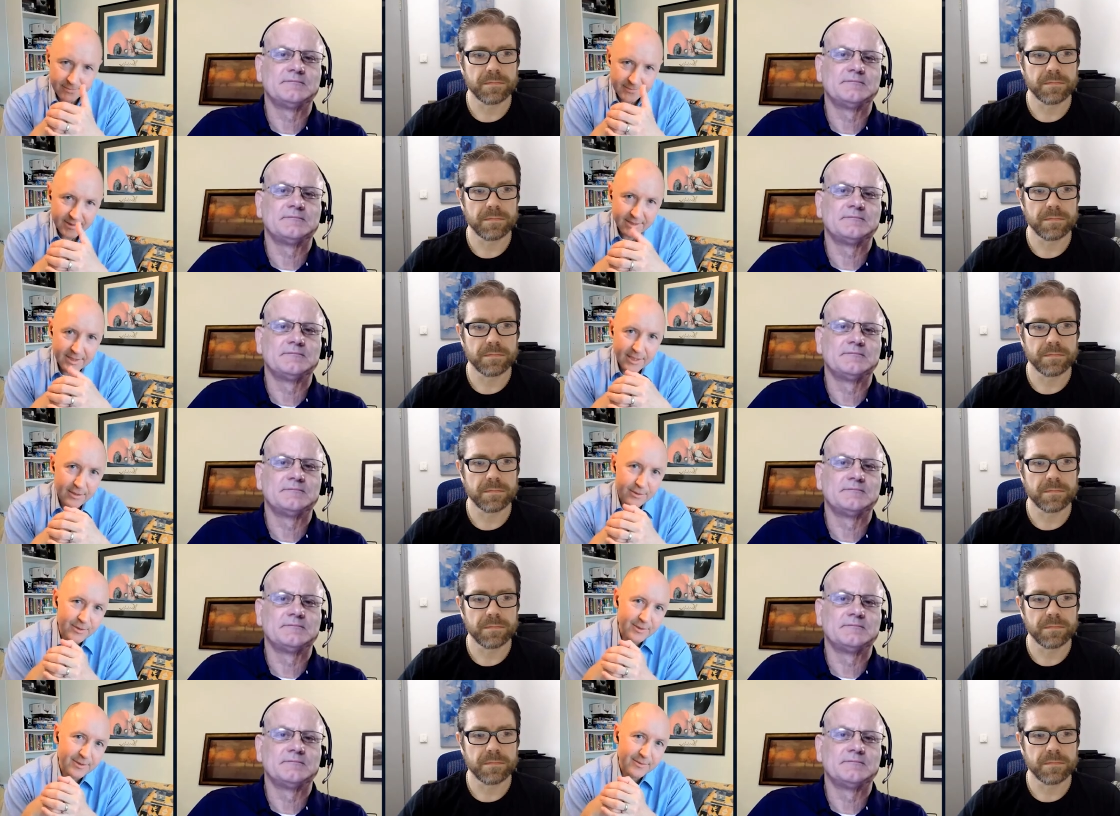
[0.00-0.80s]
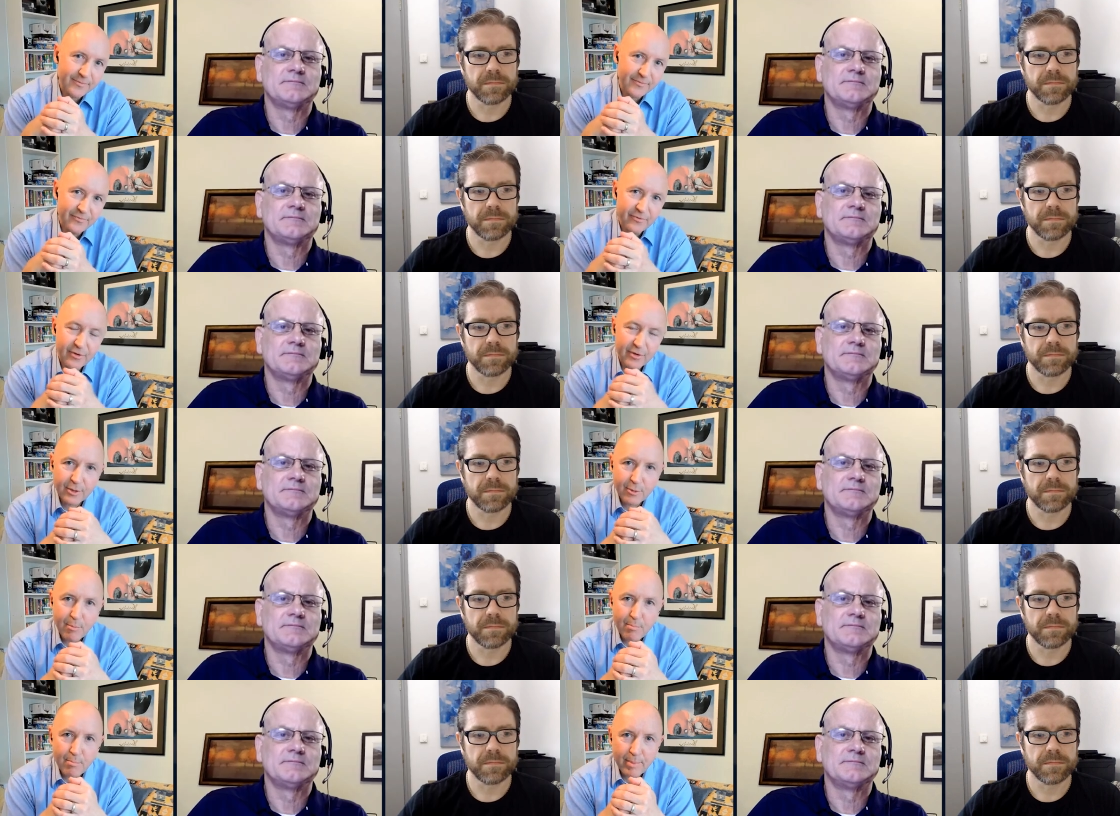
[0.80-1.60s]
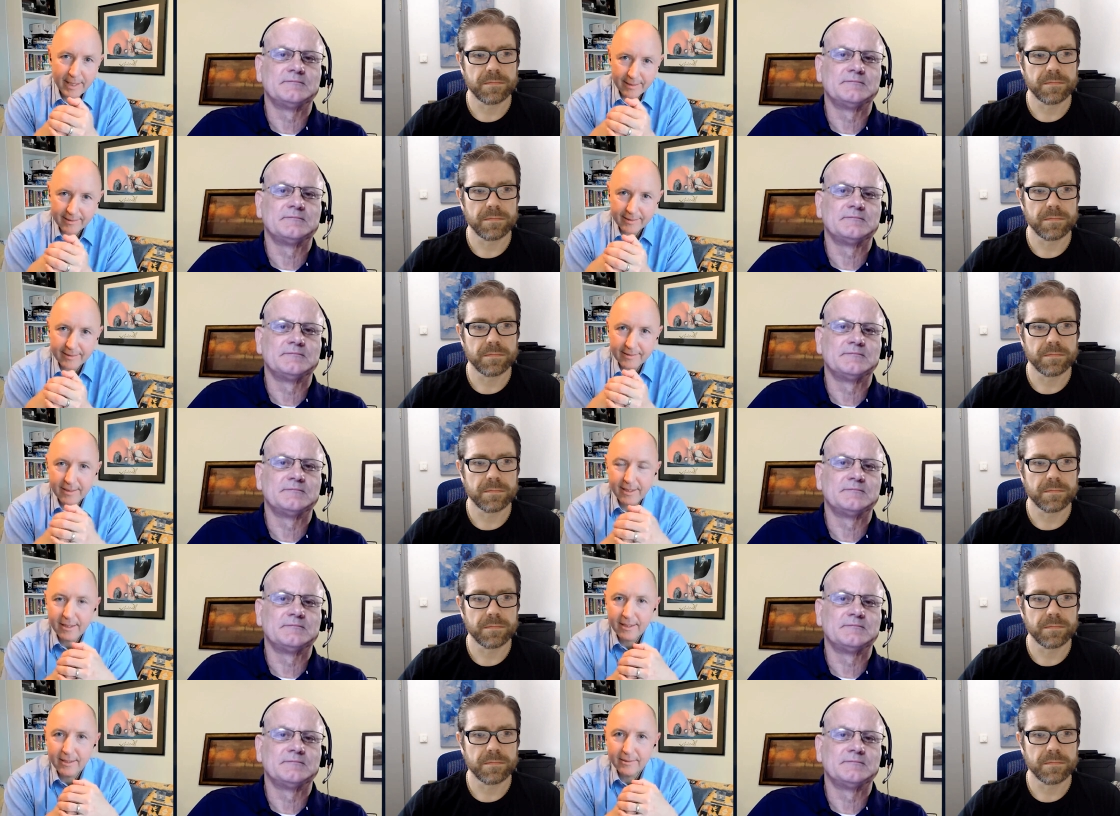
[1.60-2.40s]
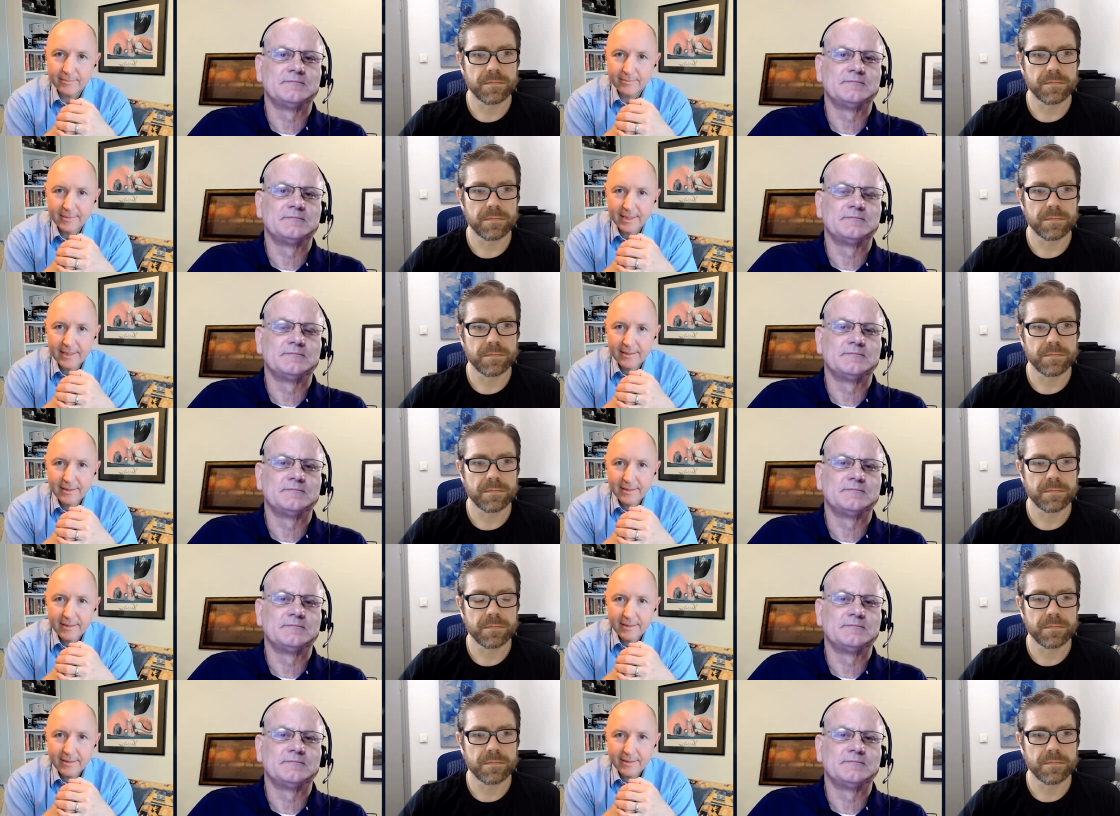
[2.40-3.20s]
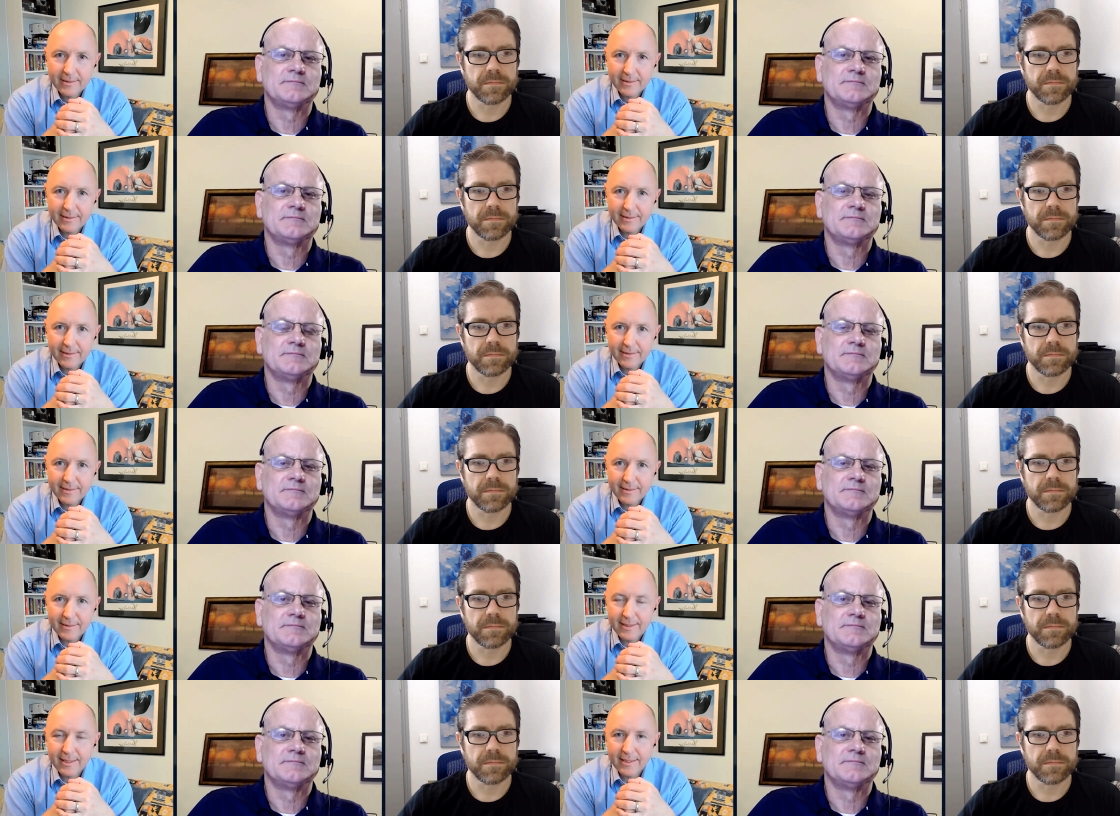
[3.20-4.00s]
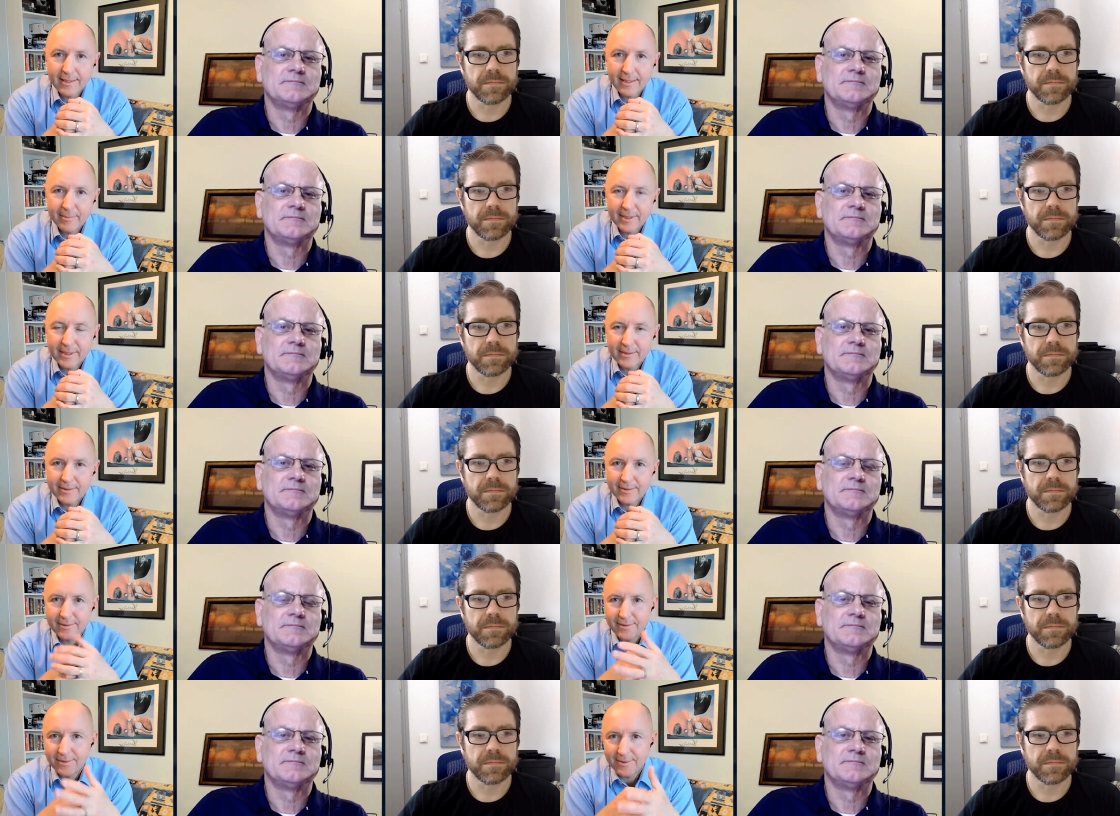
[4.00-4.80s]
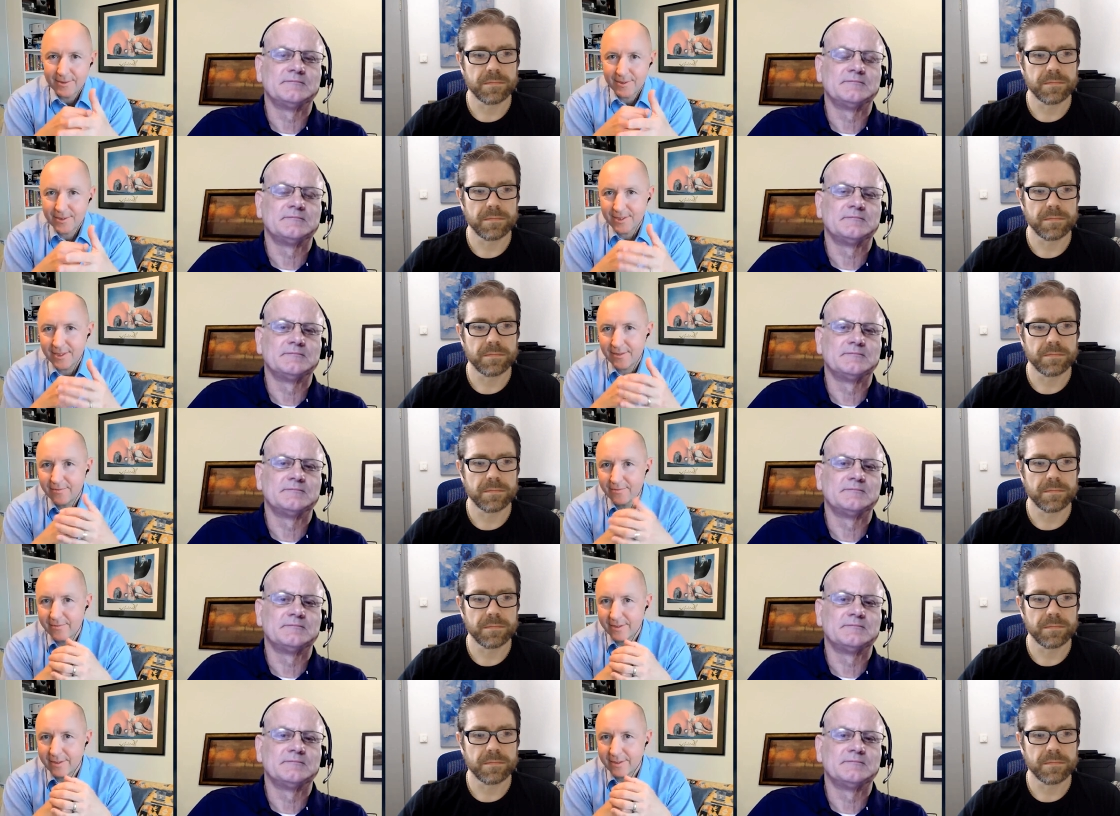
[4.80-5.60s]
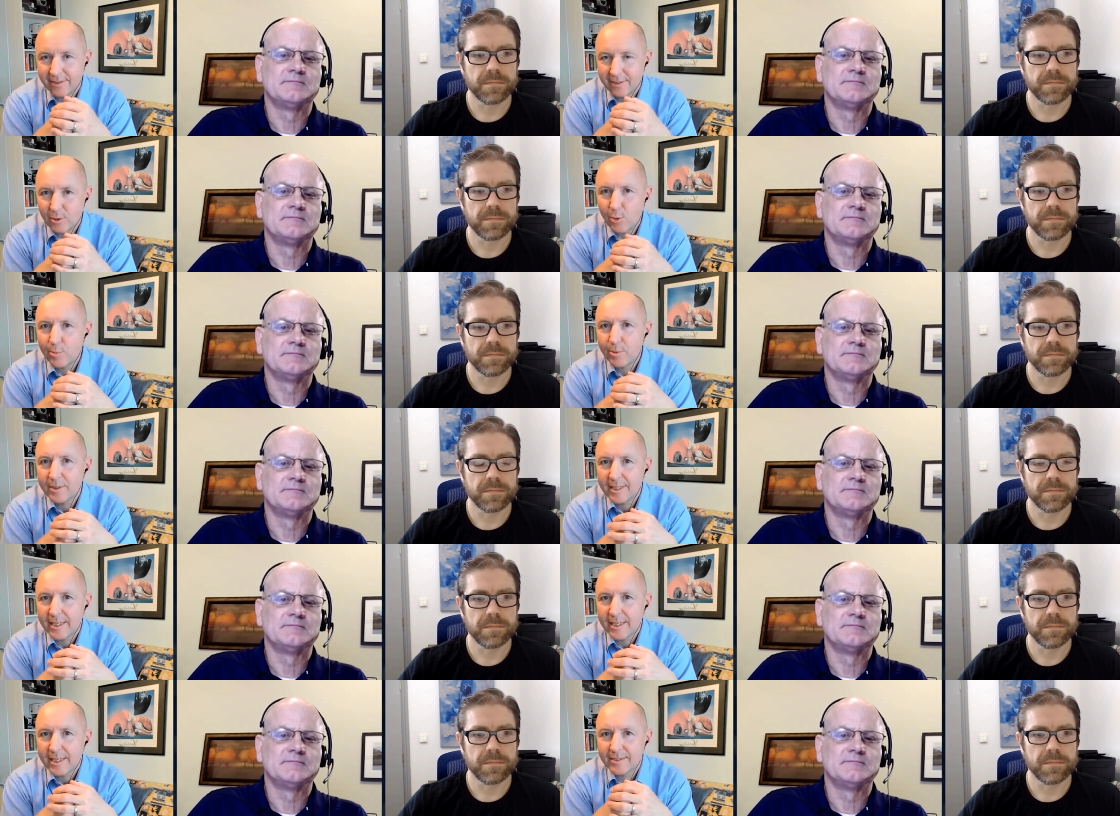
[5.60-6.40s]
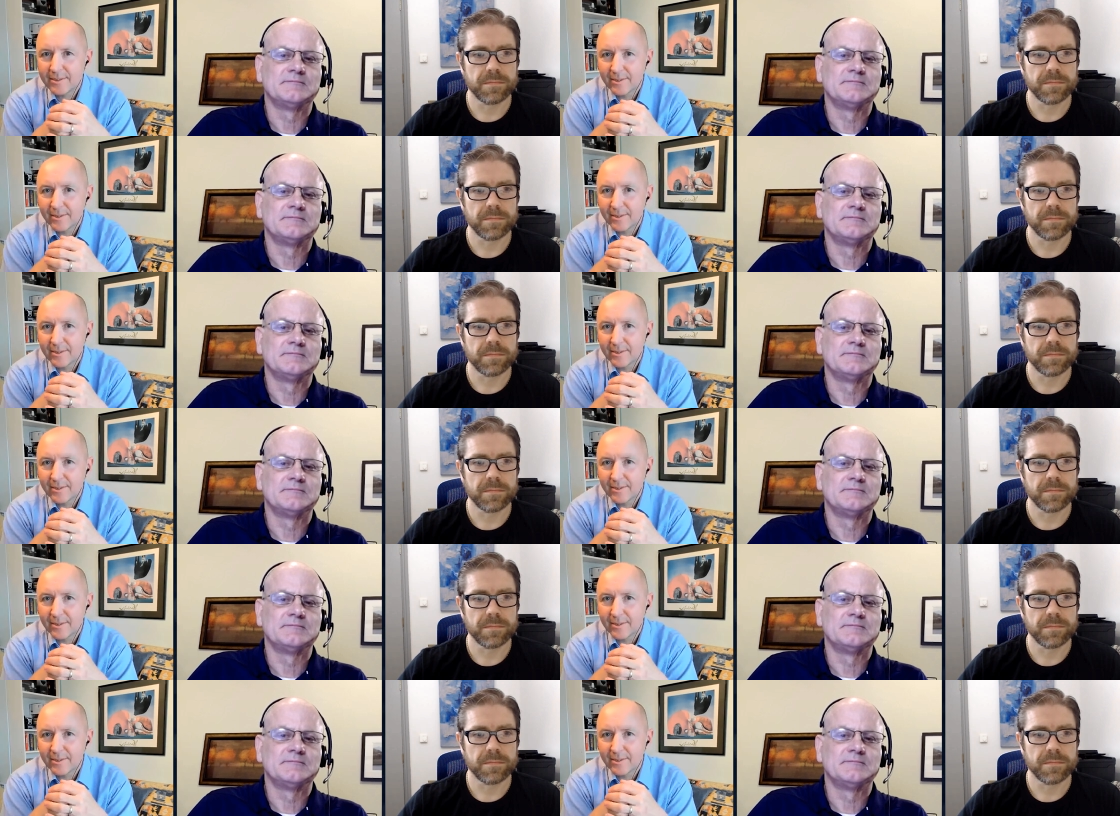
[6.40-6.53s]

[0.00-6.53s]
Speaker 1: Sounds very compelling. Um, clearly, I mean, Steve, uh, an open line